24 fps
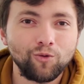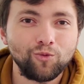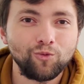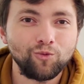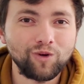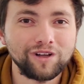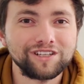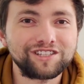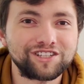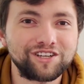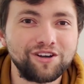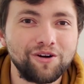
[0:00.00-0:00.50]

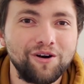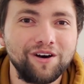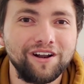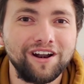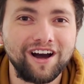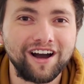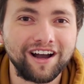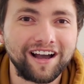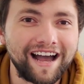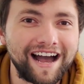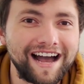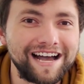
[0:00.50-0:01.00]
What's going
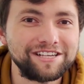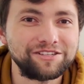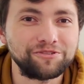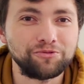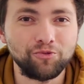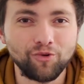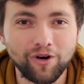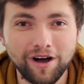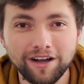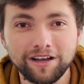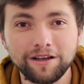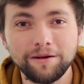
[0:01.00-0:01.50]
on, guys?
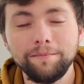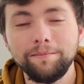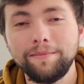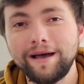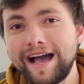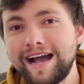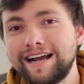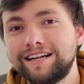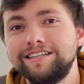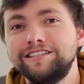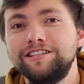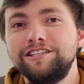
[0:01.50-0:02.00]
Welcome
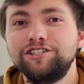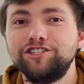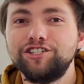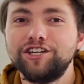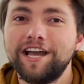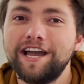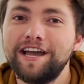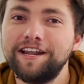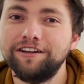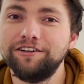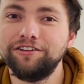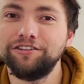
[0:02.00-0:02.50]
back to the
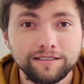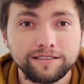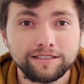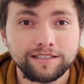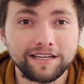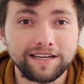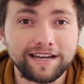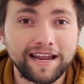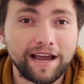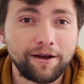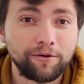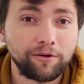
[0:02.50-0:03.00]
channel.
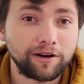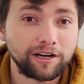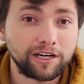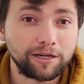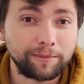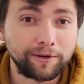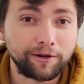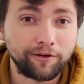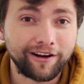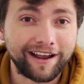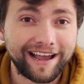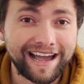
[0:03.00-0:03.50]
Today we're going
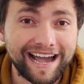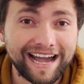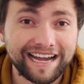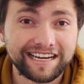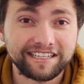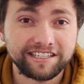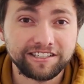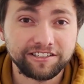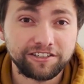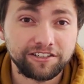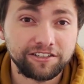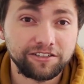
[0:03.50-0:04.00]
to be
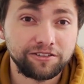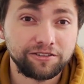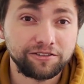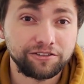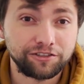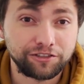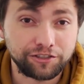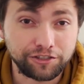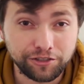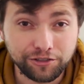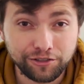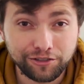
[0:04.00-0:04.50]
reacting to
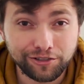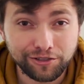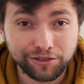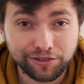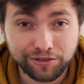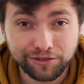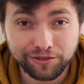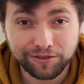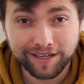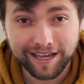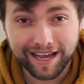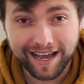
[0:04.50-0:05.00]

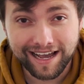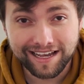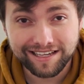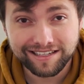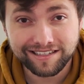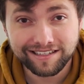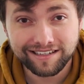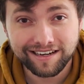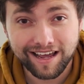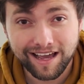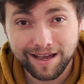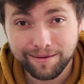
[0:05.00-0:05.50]
Jujutsu
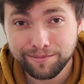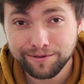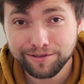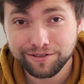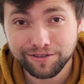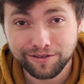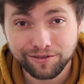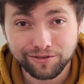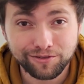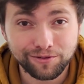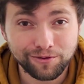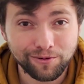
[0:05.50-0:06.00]
Kaisen
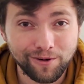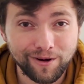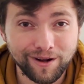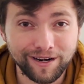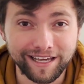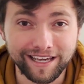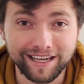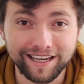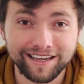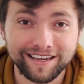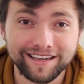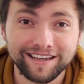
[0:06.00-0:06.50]
episode
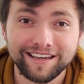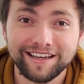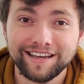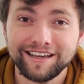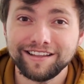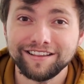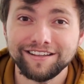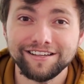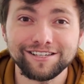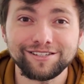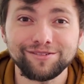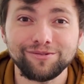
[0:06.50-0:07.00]
twenty.
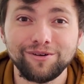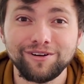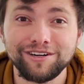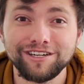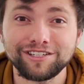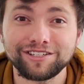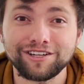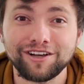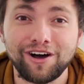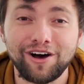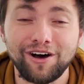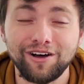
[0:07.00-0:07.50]
This one
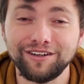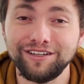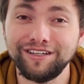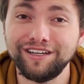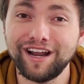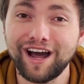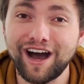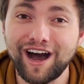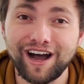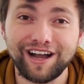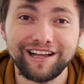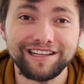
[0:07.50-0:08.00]
is called
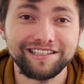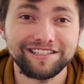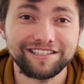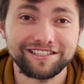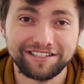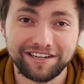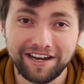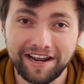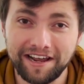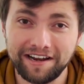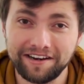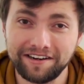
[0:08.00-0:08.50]

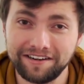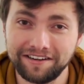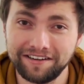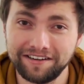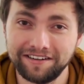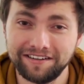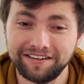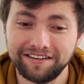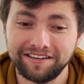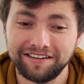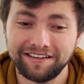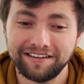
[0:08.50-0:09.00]

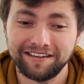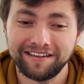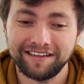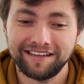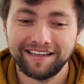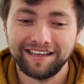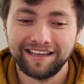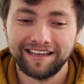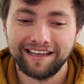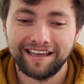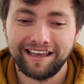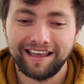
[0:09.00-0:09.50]
Non-Standard.
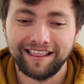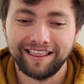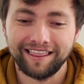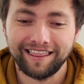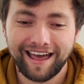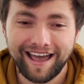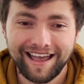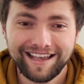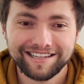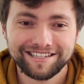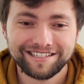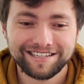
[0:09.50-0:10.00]

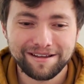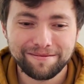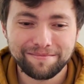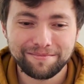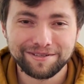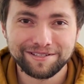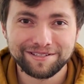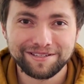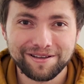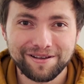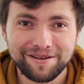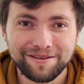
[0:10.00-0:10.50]
Last
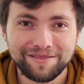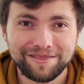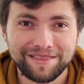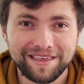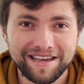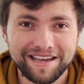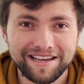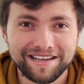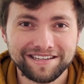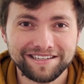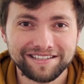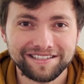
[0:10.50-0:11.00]
episode
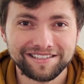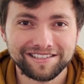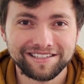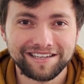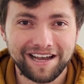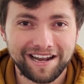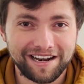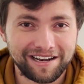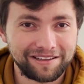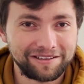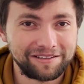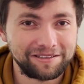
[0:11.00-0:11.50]
things
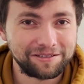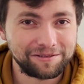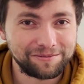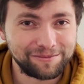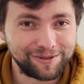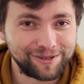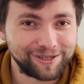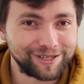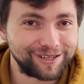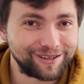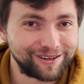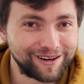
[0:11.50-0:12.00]
got a little
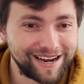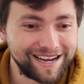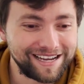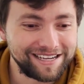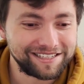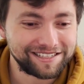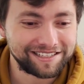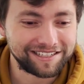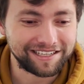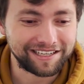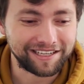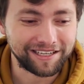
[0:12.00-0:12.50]
more
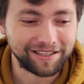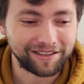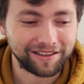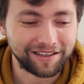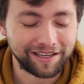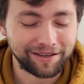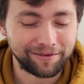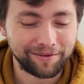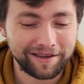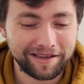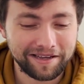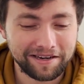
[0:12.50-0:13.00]
crazy.
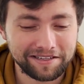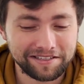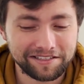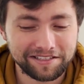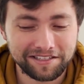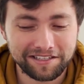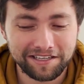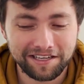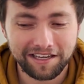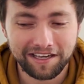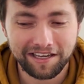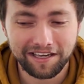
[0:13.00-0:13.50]
Like, we get to
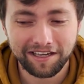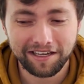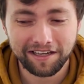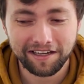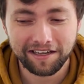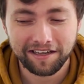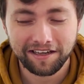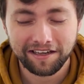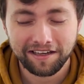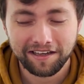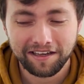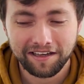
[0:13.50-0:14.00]
see